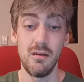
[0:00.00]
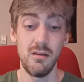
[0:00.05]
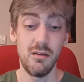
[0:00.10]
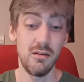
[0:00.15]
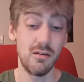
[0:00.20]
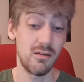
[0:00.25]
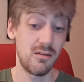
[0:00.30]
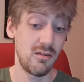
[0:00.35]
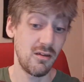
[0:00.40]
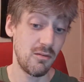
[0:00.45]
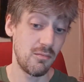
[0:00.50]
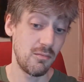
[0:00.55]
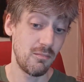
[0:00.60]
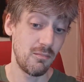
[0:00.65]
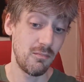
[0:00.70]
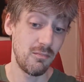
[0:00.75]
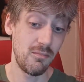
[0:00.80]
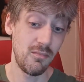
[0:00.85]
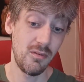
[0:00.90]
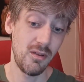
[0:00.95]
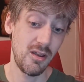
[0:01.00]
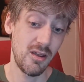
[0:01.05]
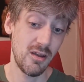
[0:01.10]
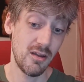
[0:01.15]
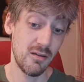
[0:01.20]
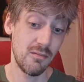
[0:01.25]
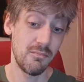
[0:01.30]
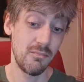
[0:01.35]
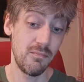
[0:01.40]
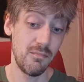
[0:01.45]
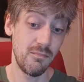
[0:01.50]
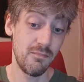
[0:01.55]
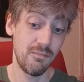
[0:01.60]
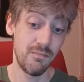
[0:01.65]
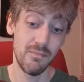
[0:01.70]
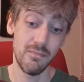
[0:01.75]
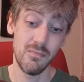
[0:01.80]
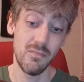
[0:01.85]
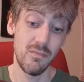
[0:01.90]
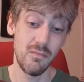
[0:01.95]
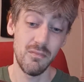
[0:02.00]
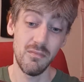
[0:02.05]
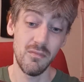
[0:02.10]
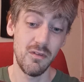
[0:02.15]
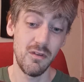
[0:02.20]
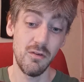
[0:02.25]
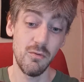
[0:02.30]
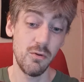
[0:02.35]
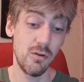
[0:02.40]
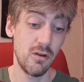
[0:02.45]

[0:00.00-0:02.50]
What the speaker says: You could tell, yeah, you